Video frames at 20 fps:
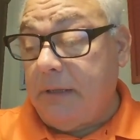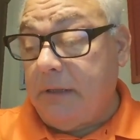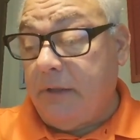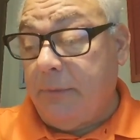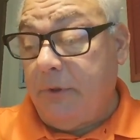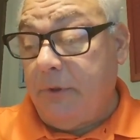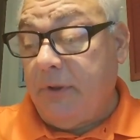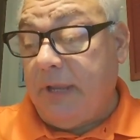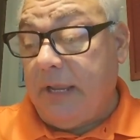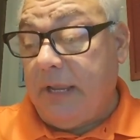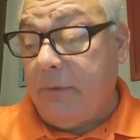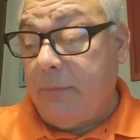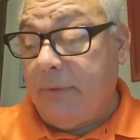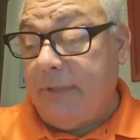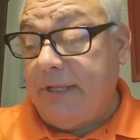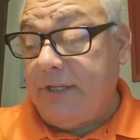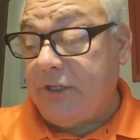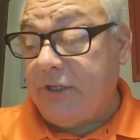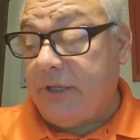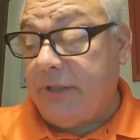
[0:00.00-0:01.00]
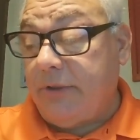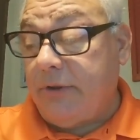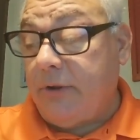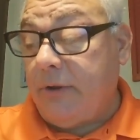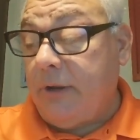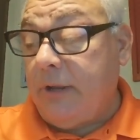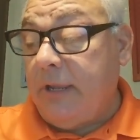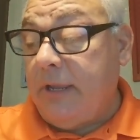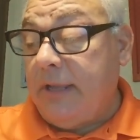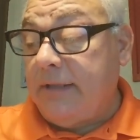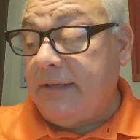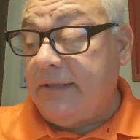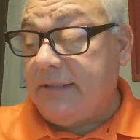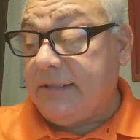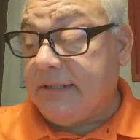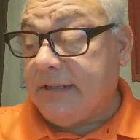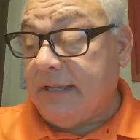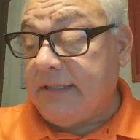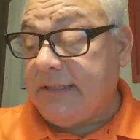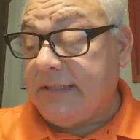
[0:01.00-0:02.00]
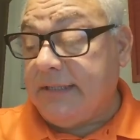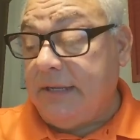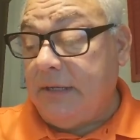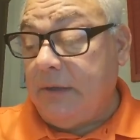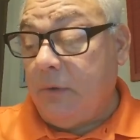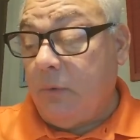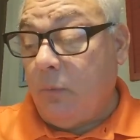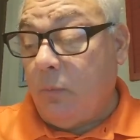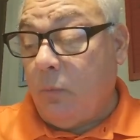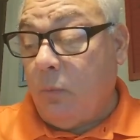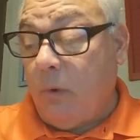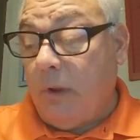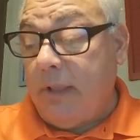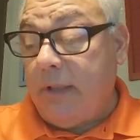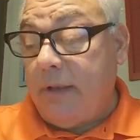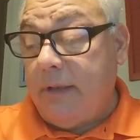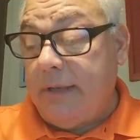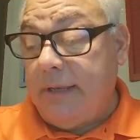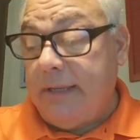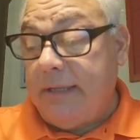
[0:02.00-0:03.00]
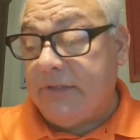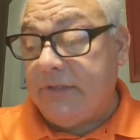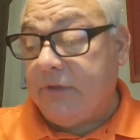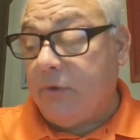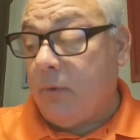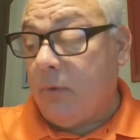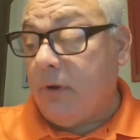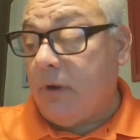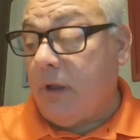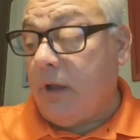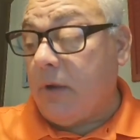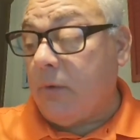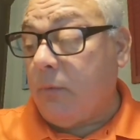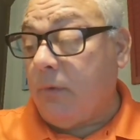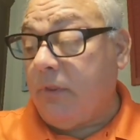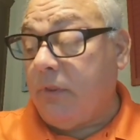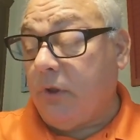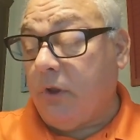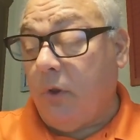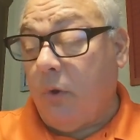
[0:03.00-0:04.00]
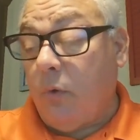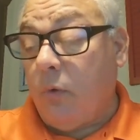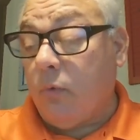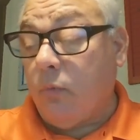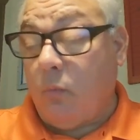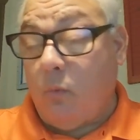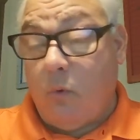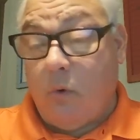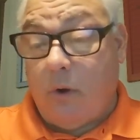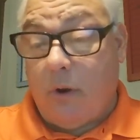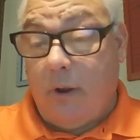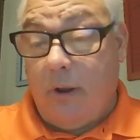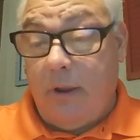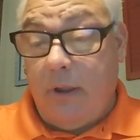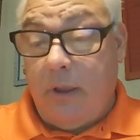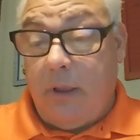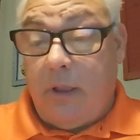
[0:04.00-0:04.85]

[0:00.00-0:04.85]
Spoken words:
communicating with each other, discussing what is going on with the Cold War.